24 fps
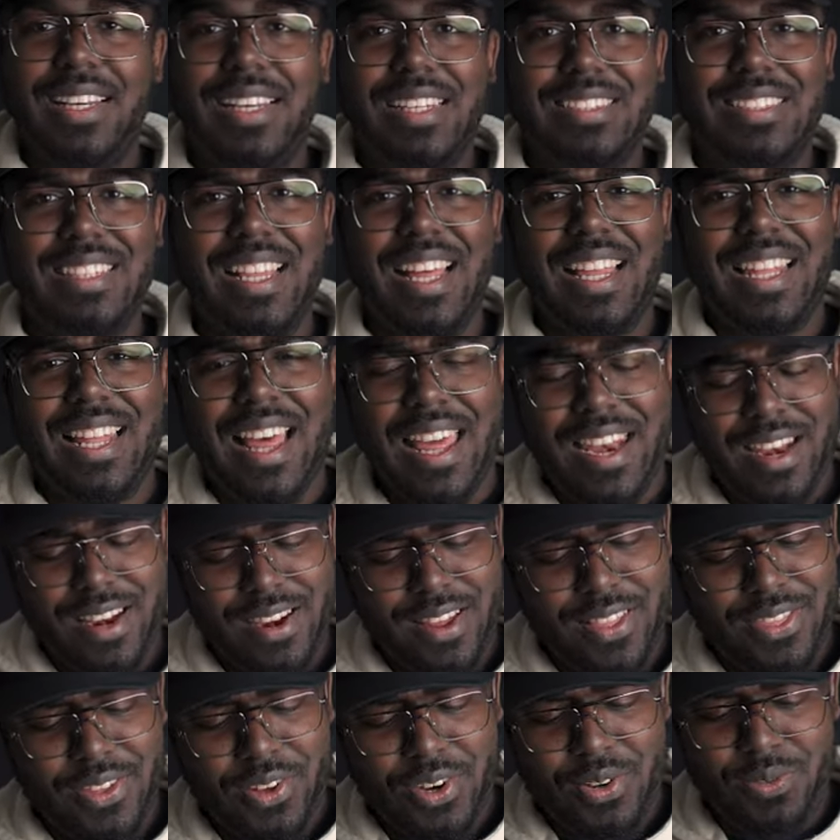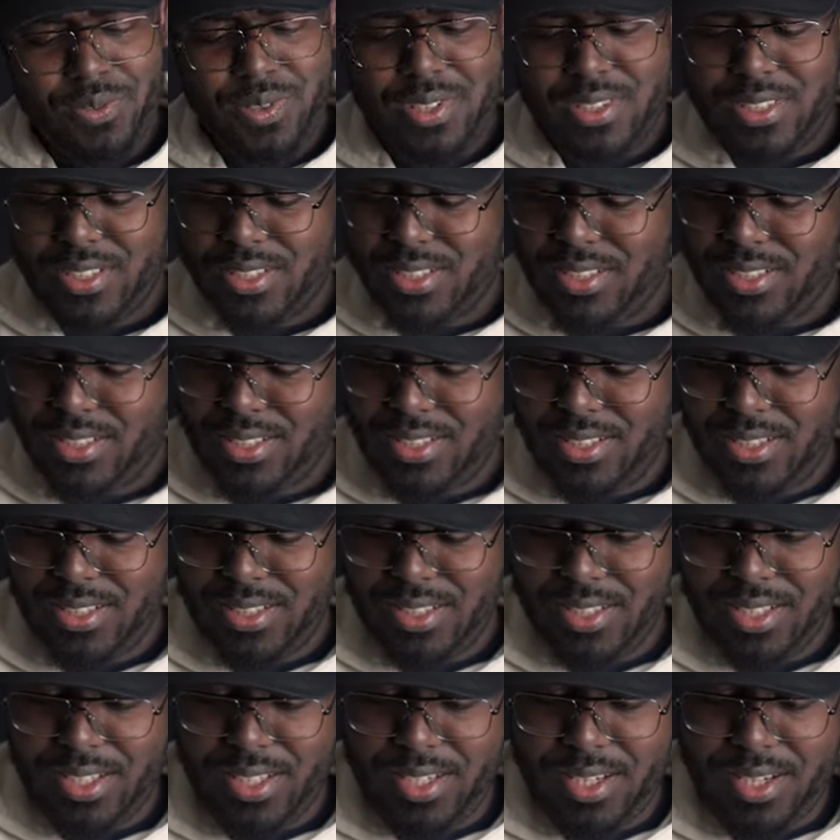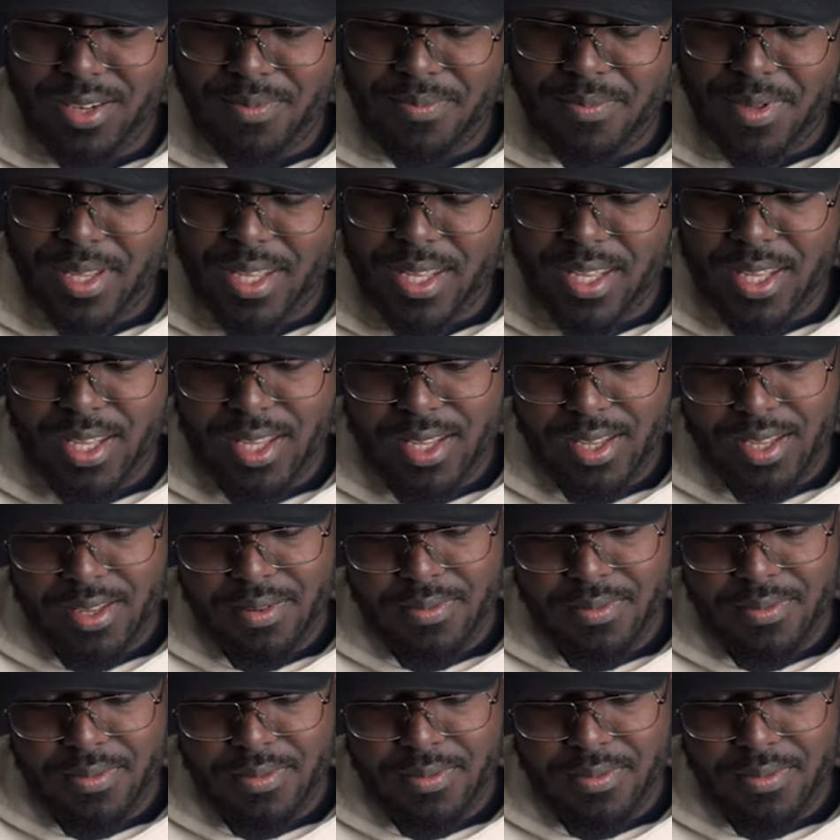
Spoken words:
It's a lot lighter than I thought it was gonna be.